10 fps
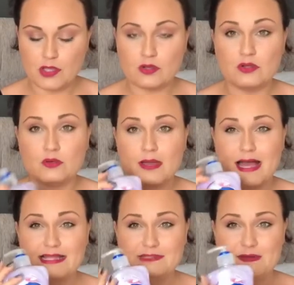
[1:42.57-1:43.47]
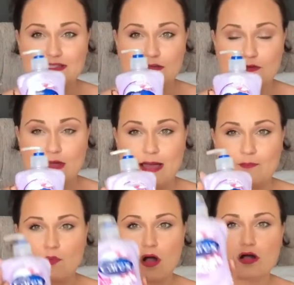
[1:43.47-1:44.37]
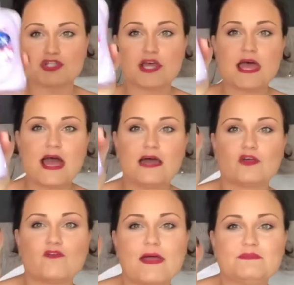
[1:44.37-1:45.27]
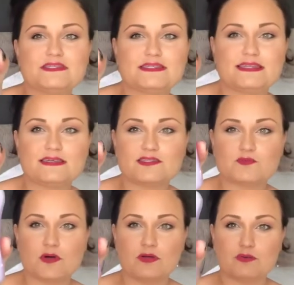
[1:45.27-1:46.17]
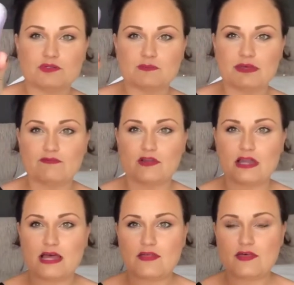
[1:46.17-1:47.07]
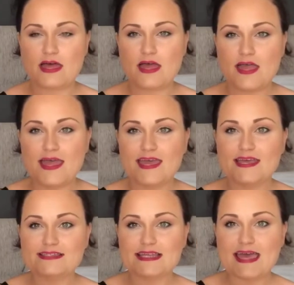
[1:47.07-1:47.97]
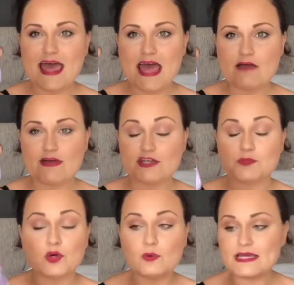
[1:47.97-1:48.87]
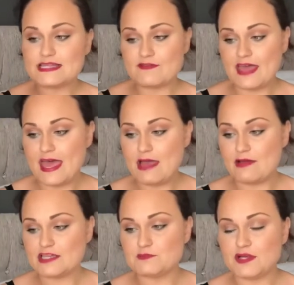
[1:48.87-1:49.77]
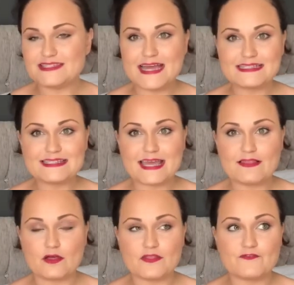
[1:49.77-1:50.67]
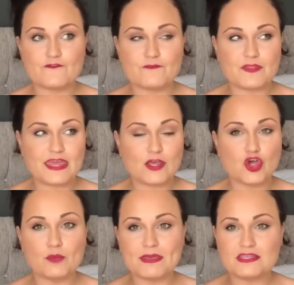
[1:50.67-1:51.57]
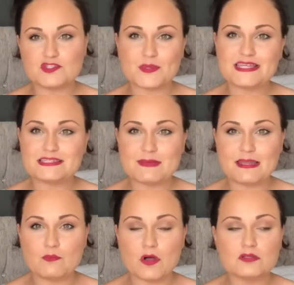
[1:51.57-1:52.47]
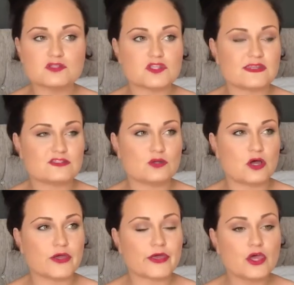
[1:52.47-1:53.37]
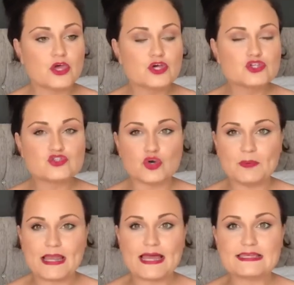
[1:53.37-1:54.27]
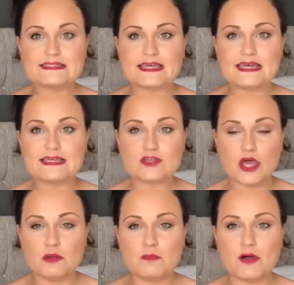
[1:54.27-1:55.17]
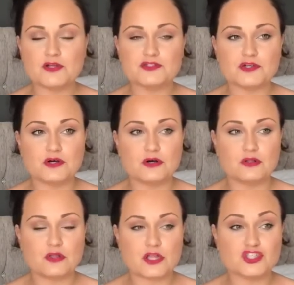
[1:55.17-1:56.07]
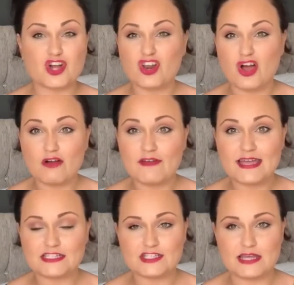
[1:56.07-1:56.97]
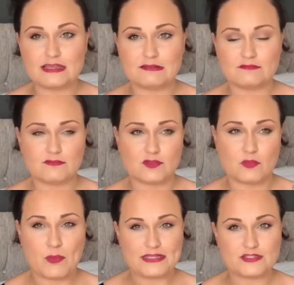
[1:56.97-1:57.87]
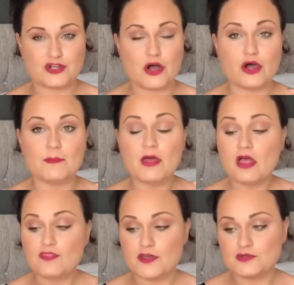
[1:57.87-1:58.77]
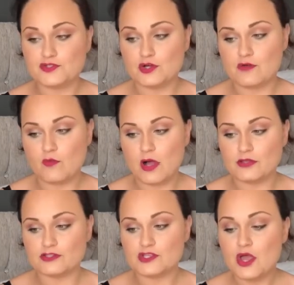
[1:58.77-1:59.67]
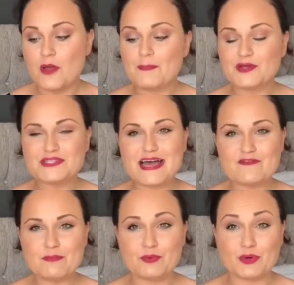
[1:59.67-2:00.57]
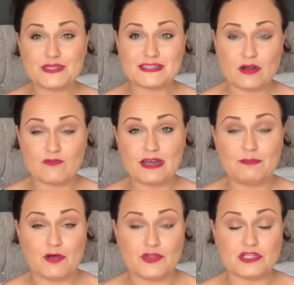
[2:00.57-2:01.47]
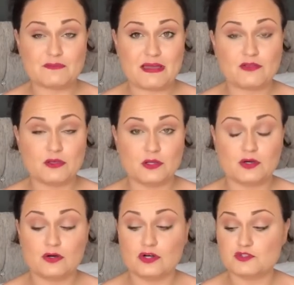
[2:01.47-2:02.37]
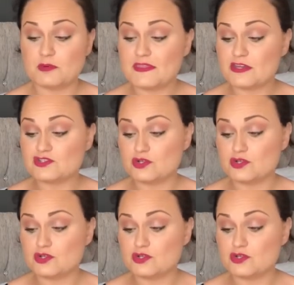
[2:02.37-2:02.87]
new antibacterial hand wash, and I grabbed this one. It was a bit of glare there. It's the Carex. We always have Carex, but I tend to get like the gummy sweet smelling one. So they do like strawberry laces, cola bottle, chocolate orange in the winter time, those sort of ones, because having boys, they're not really bothered about unicorns. But then I